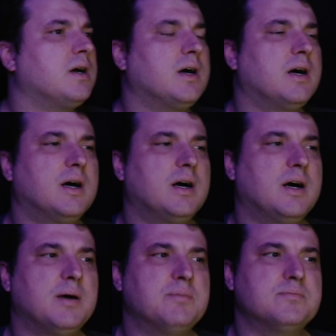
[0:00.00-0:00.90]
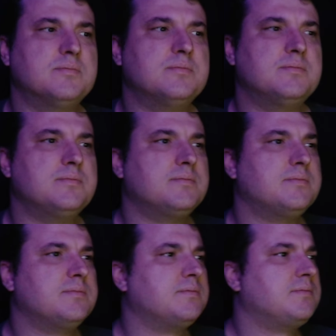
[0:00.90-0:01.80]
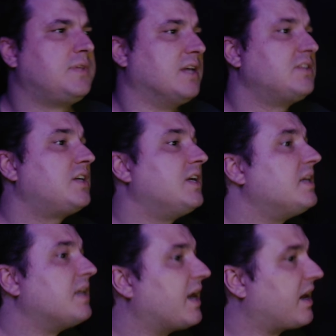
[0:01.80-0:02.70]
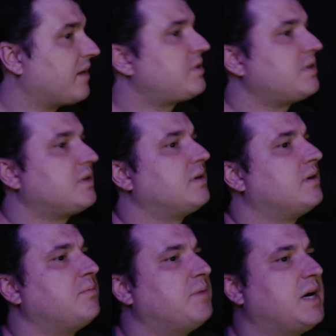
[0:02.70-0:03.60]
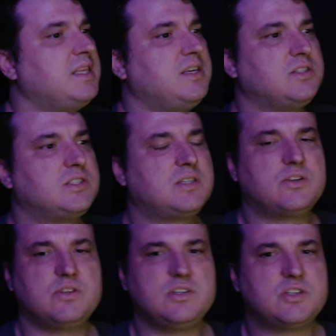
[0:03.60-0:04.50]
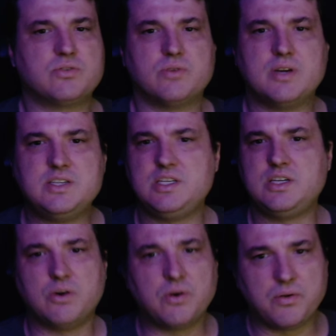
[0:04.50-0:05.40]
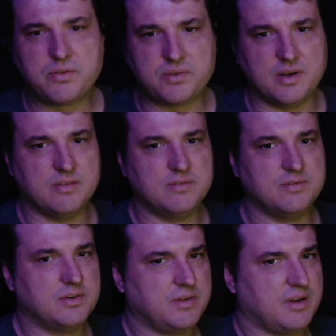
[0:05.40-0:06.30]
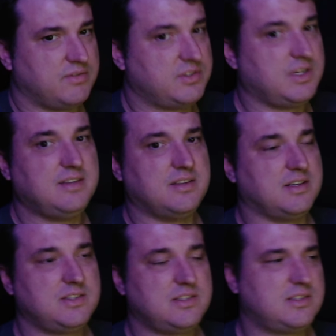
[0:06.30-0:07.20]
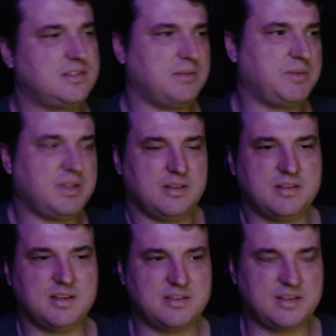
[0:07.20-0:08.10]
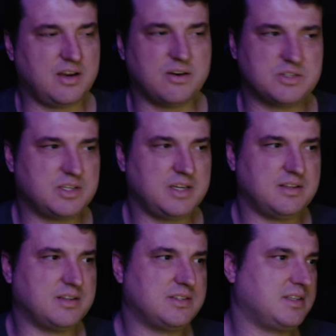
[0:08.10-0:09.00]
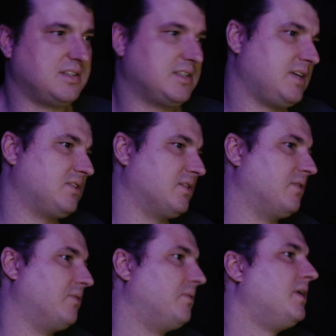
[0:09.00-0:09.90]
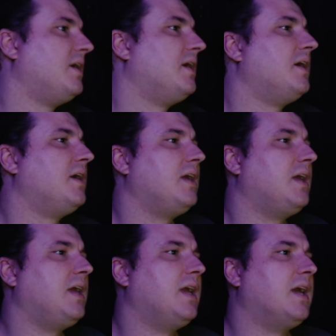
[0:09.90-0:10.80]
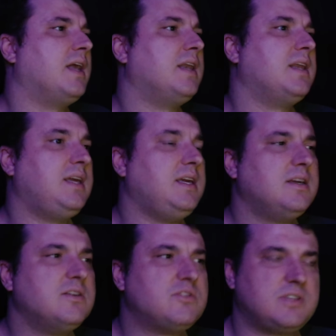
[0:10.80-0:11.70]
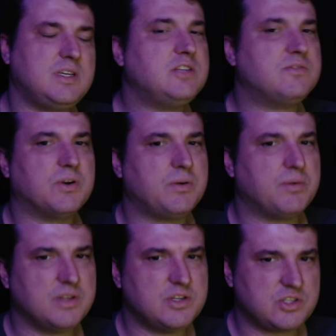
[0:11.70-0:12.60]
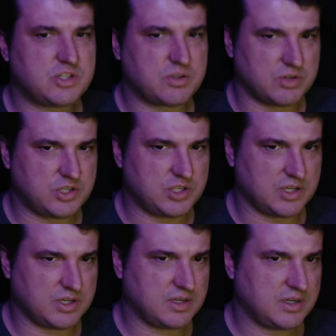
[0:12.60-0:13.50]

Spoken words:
um gets kidnapped by these crazy cult of Satanists. I mean that they are Satanists. They say so, and he's very religious Christian.